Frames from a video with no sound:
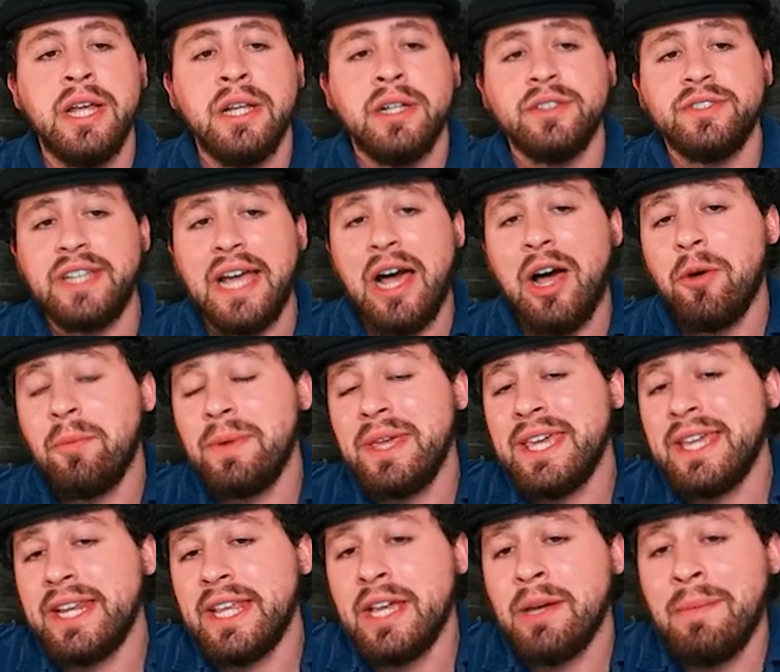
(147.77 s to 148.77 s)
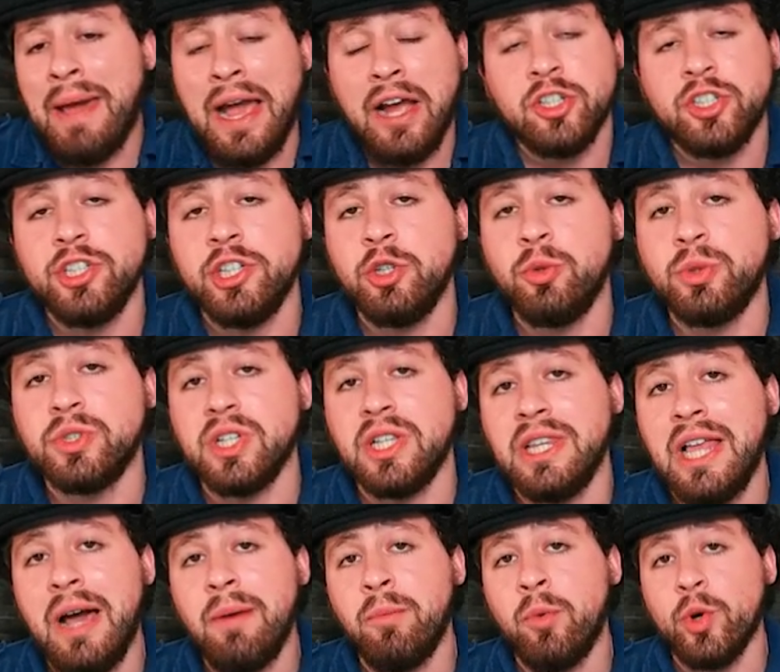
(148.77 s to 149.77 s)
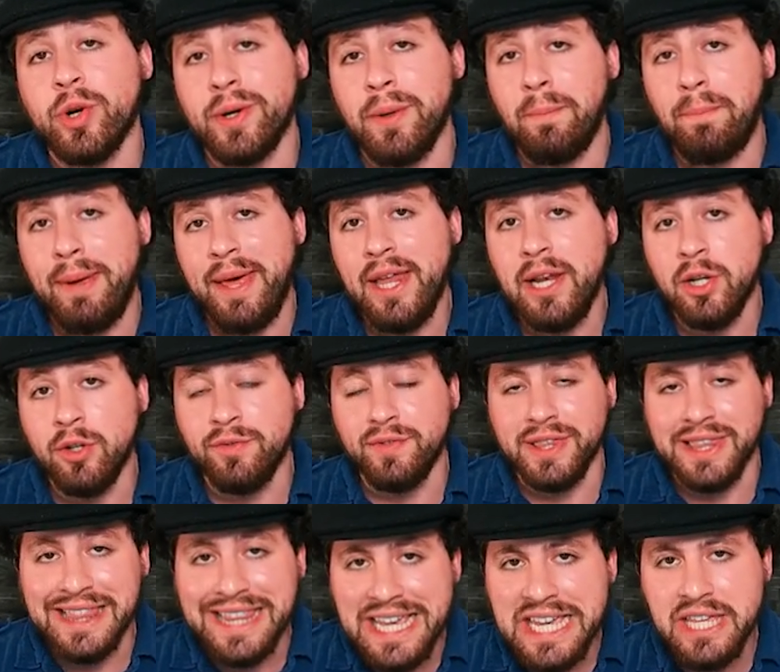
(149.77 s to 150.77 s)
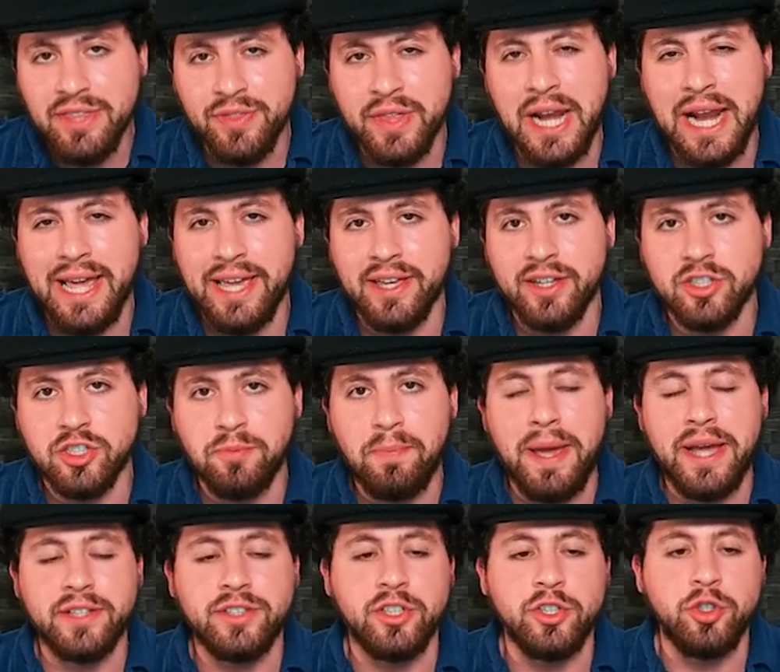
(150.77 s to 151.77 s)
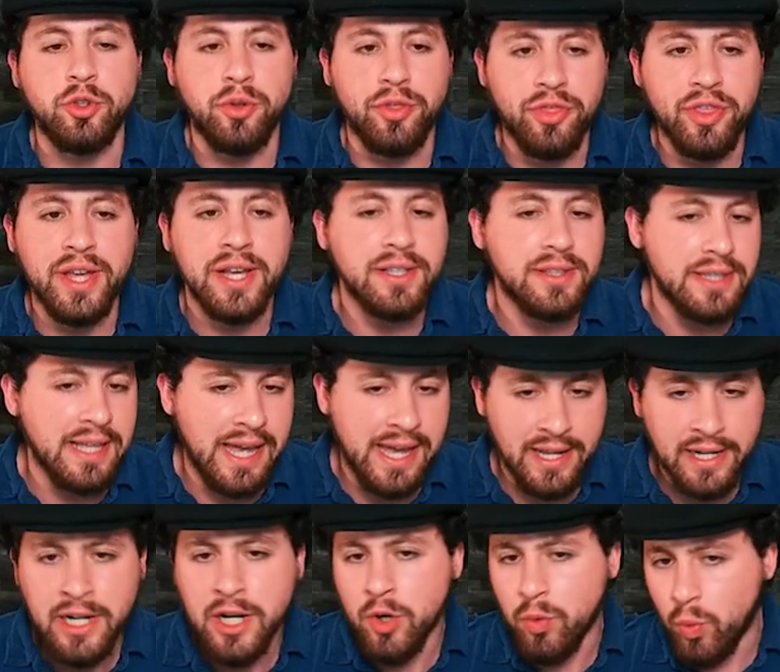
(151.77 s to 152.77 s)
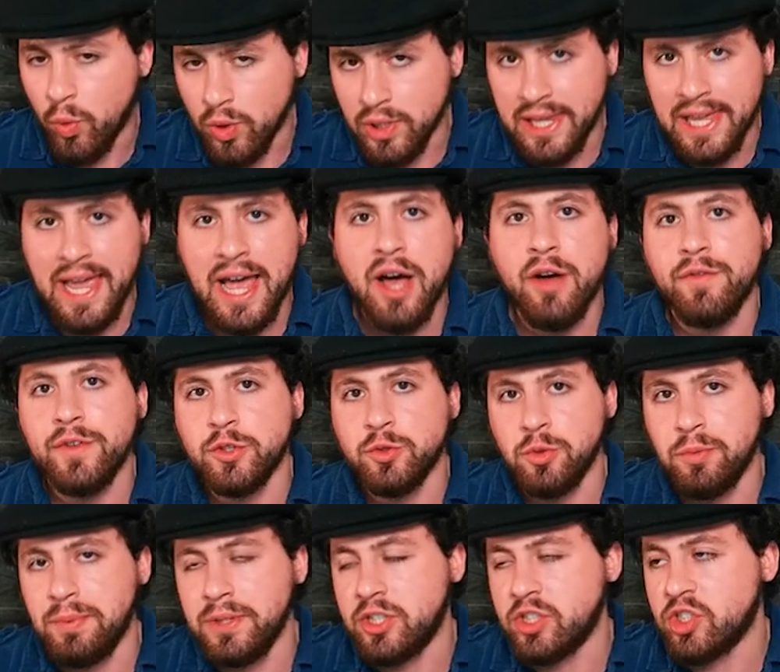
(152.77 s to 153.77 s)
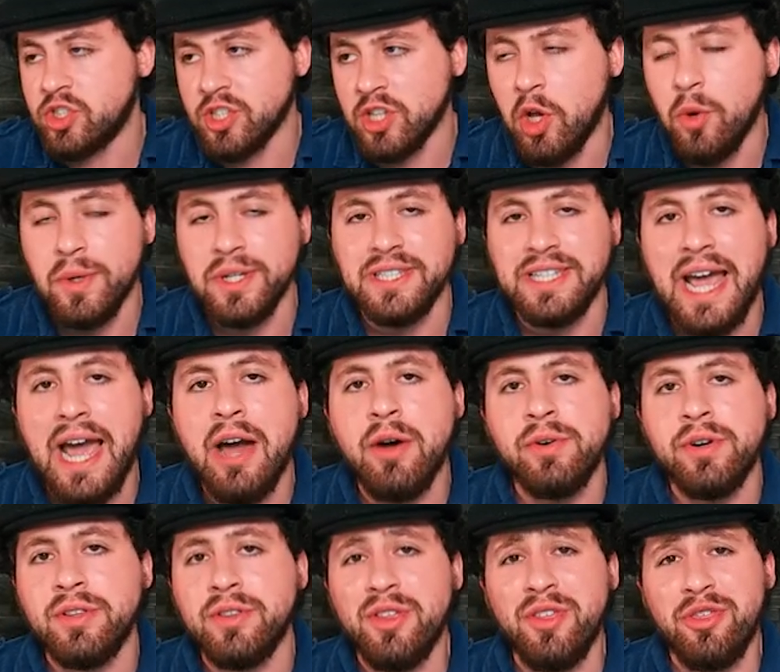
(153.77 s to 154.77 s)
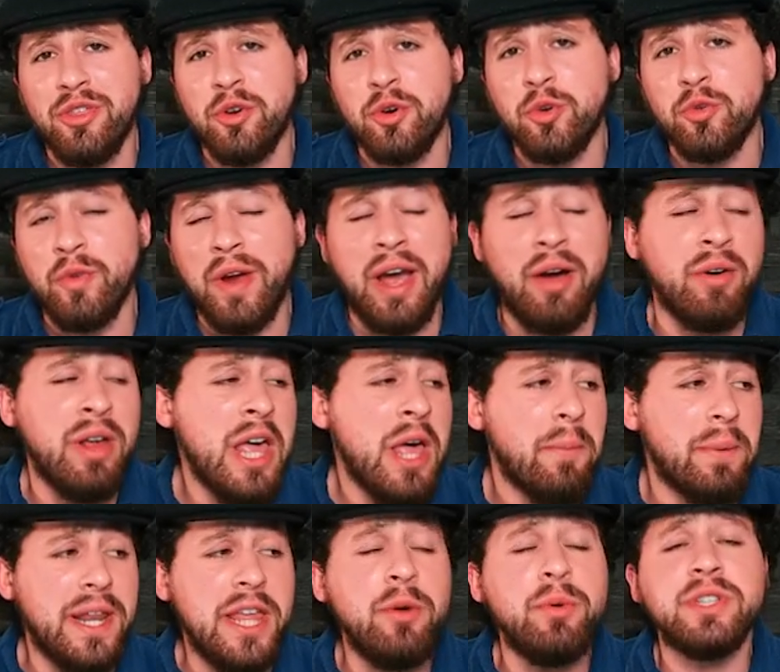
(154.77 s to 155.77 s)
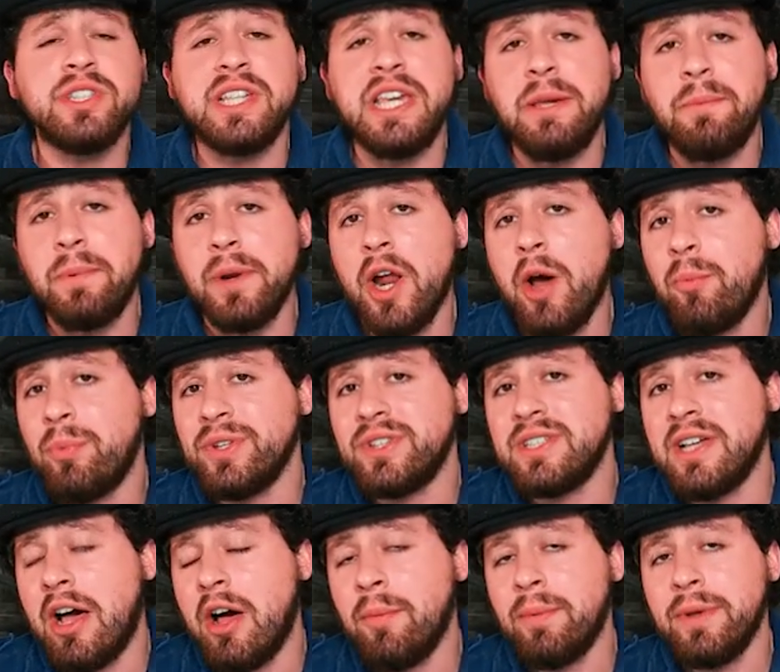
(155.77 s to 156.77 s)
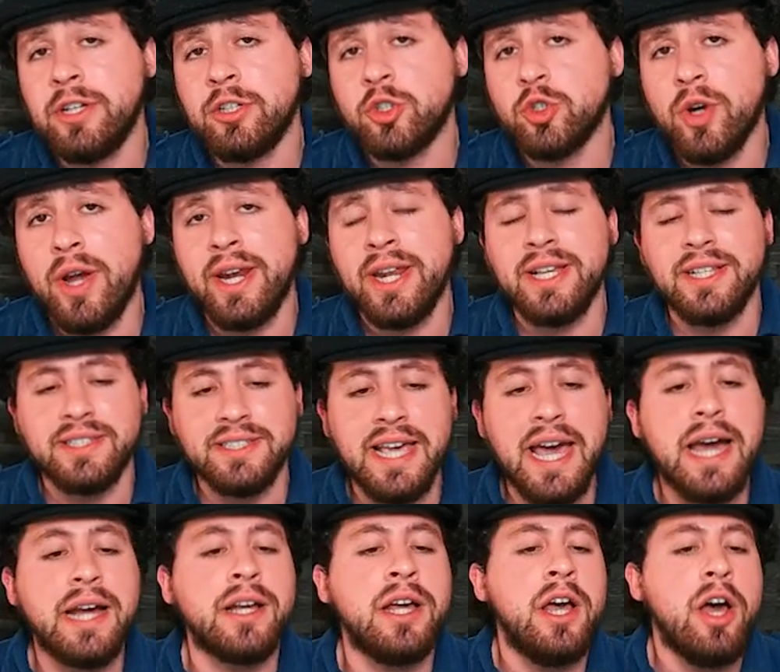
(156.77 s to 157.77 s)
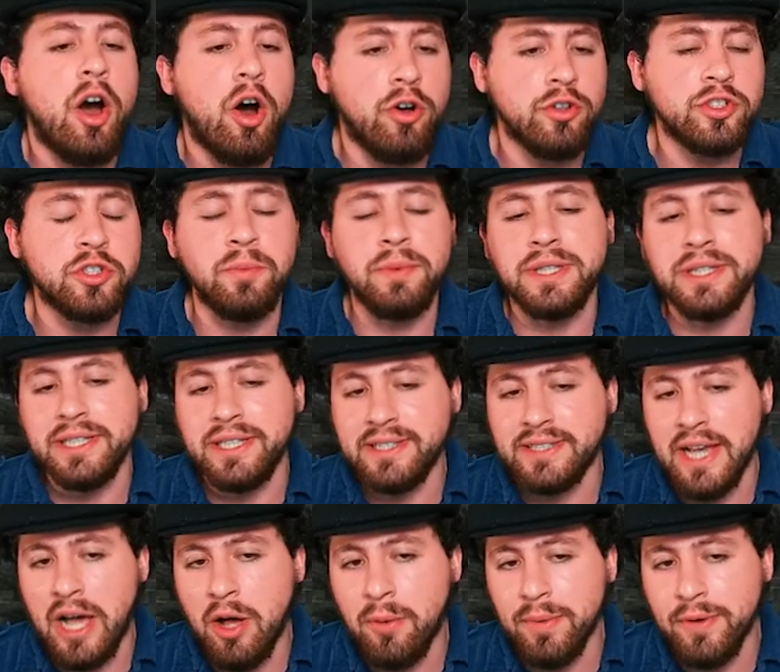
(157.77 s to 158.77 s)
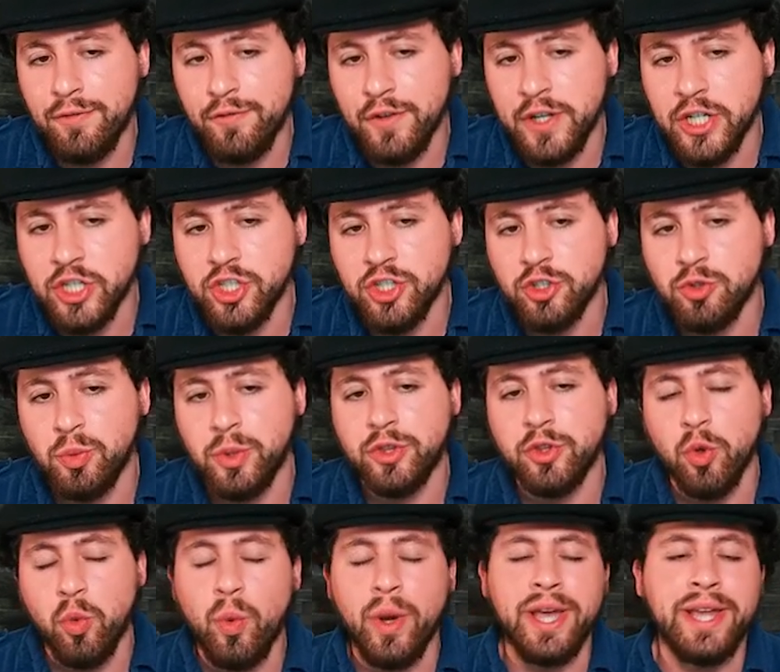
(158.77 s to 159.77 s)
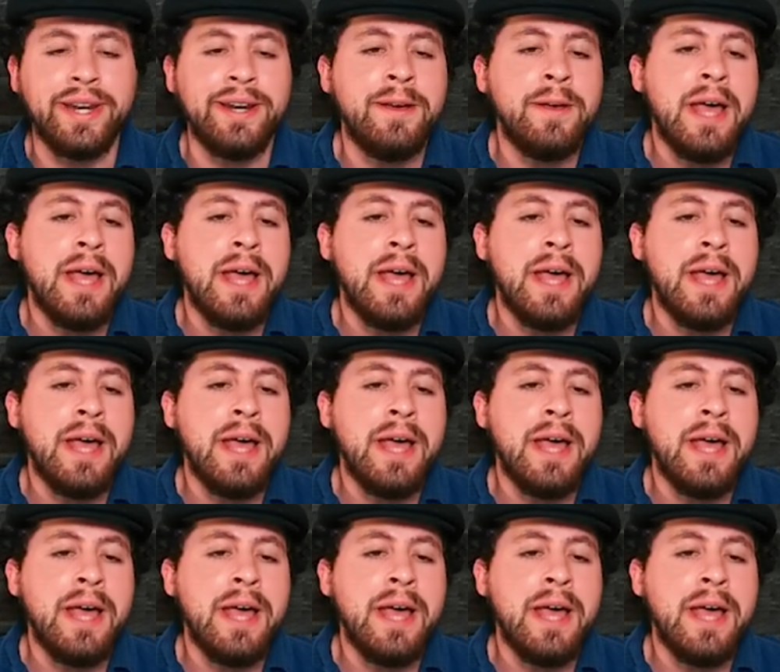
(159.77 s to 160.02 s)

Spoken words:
Dalby and him actually was a lot more competitive late than I expected. You'd think that Warlley Alves would be slowing down in the third round, but he was keeping up with Dalby and trying to attack. Ultimately, Dalby finishes with the win.